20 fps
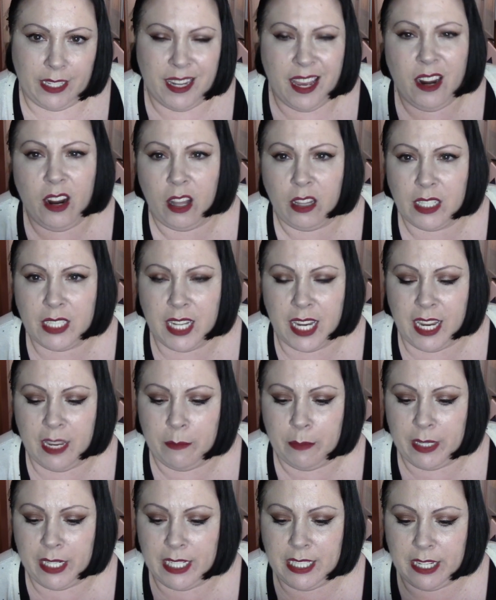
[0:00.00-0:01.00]
not all the time,
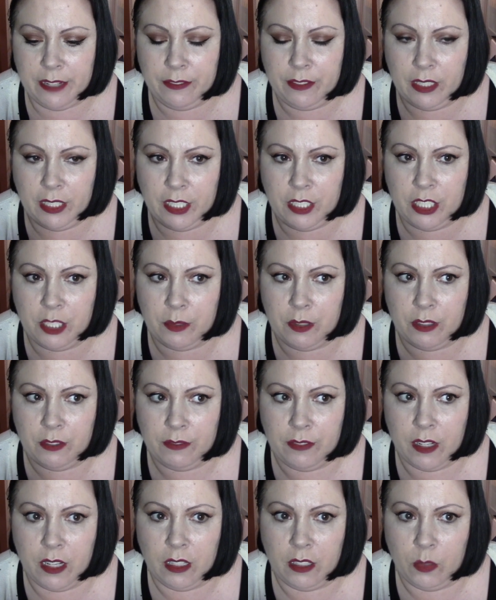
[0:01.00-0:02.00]
but I definitely do in the
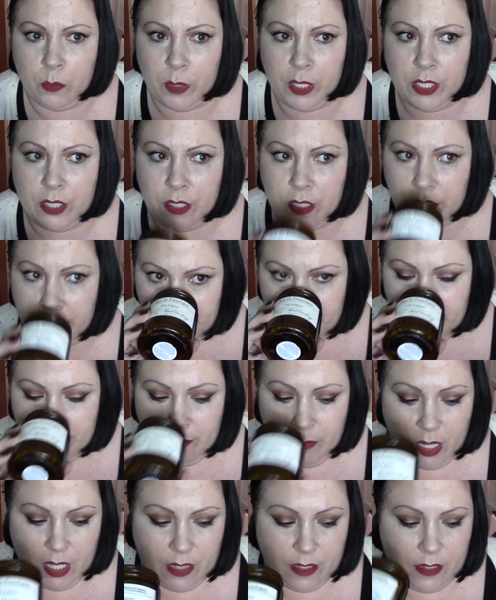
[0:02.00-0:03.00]
fall and winter
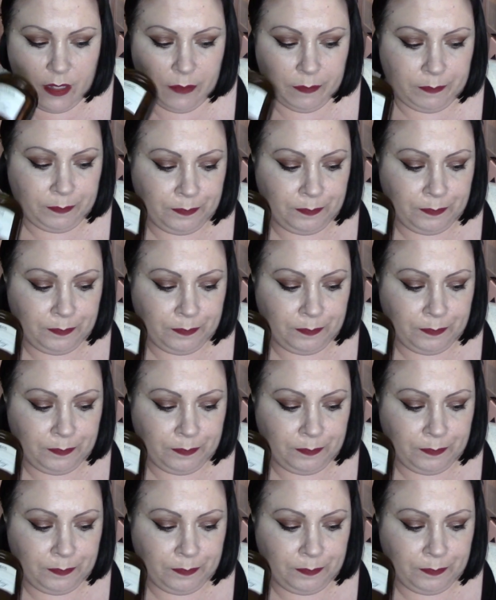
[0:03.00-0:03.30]
months.